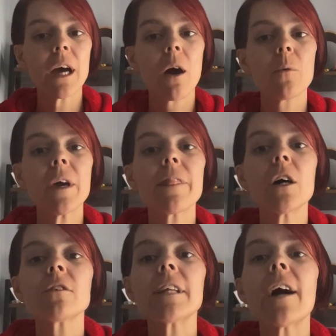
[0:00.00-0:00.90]
There we go with
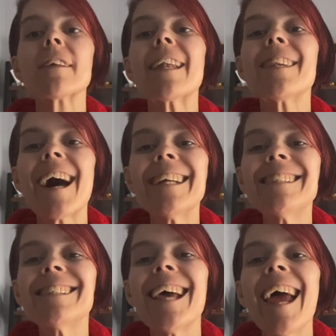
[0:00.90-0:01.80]
those nails,
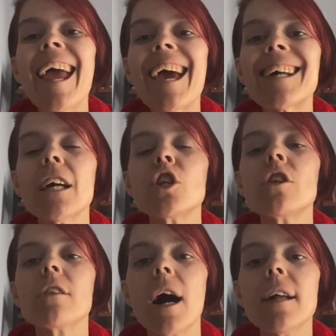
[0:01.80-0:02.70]
nice
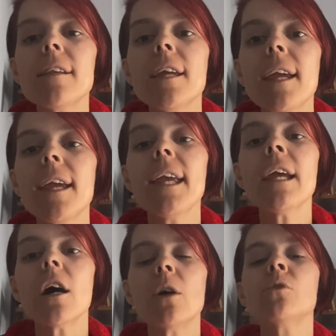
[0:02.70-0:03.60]
and done,
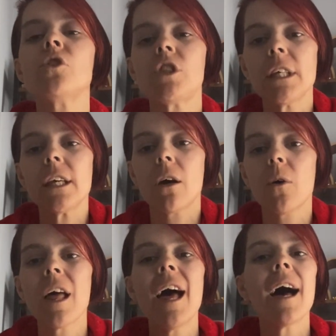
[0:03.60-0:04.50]

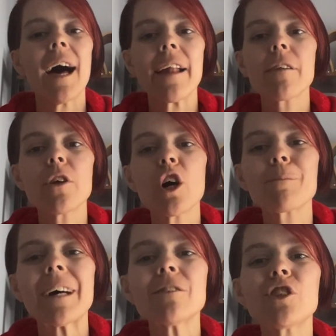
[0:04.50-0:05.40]
EOCO. I don't know
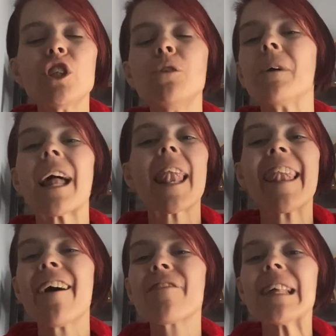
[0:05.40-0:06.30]
about you, but I
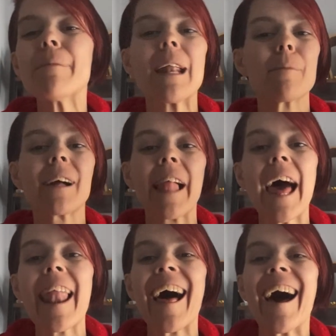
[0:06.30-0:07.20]
love them, and I'm
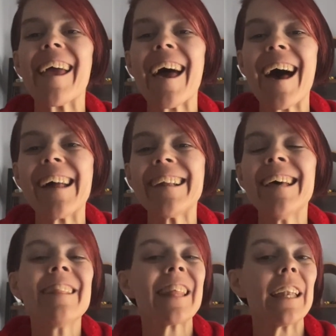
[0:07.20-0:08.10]
glad I added
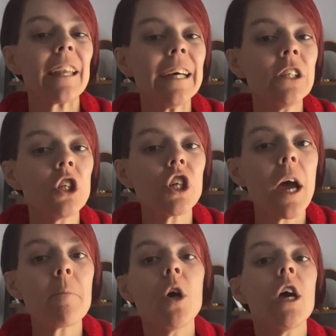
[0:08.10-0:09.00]
that nice
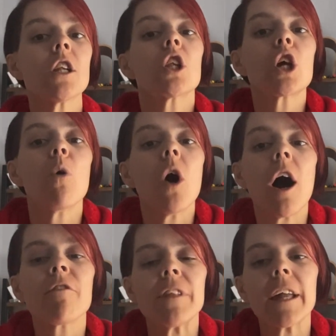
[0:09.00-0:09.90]
gem to go
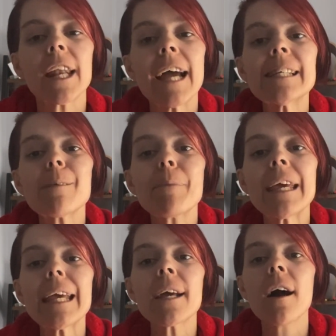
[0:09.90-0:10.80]
off that nice
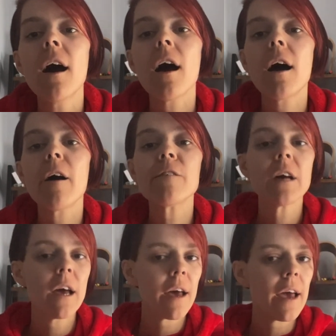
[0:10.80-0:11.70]
pink of
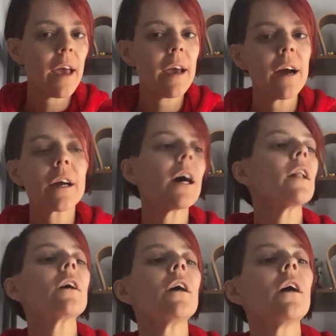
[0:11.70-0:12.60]
a
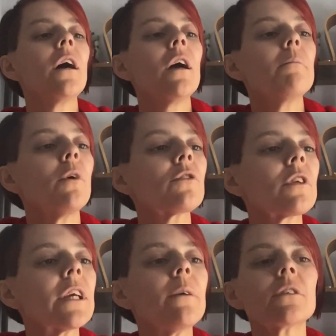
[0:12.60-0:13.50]
color.
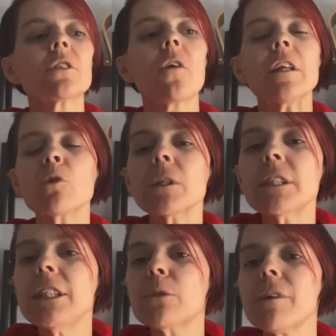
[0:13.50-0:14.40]
Mostly it was just all that
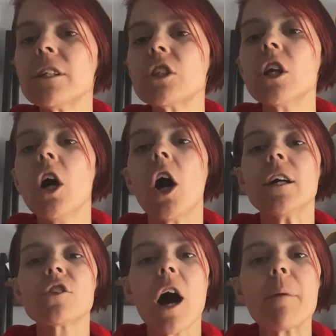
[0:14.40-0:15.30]
swishy swish
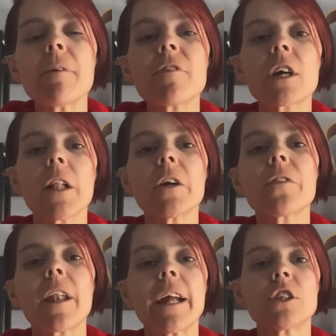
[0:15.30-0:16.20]
on top of the color
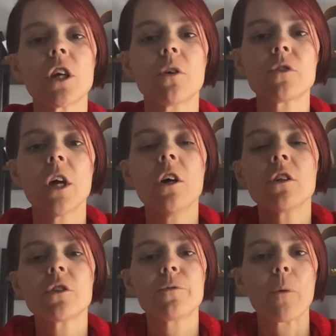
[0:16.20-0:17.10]
that I chose
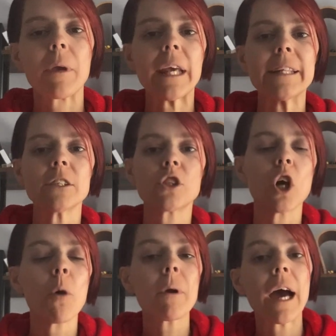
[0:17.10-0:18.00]
for being the
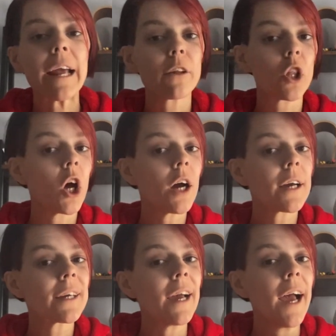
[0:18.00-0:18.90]
soap kind of
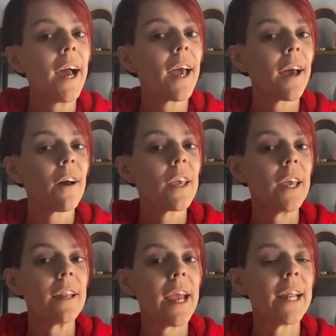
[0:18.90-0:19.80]
look
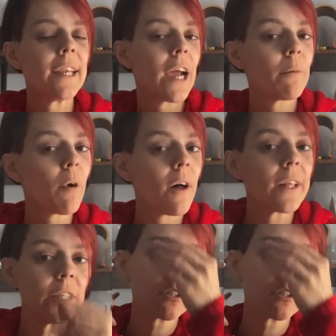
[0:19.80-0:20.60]
in a nail polish.